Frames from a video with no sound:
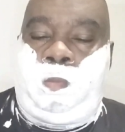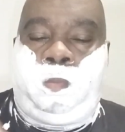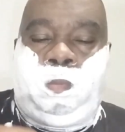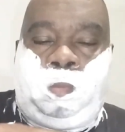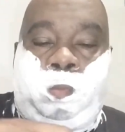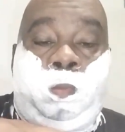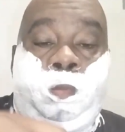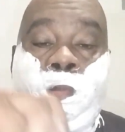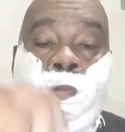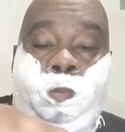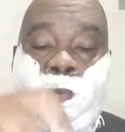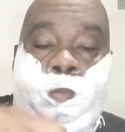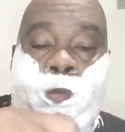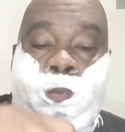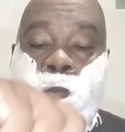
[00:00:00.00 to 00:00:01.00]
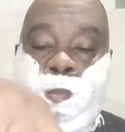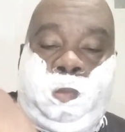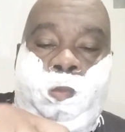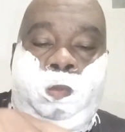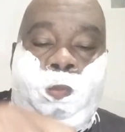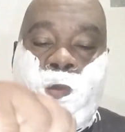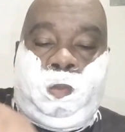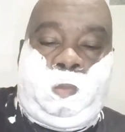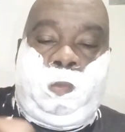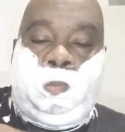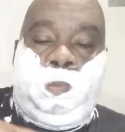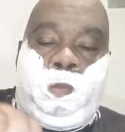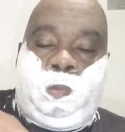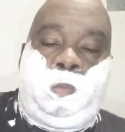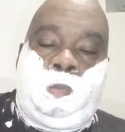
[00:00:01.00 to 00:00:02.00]
and worry about going
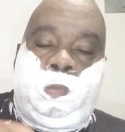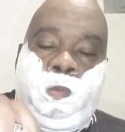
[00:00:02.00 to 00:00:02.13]
somewhere.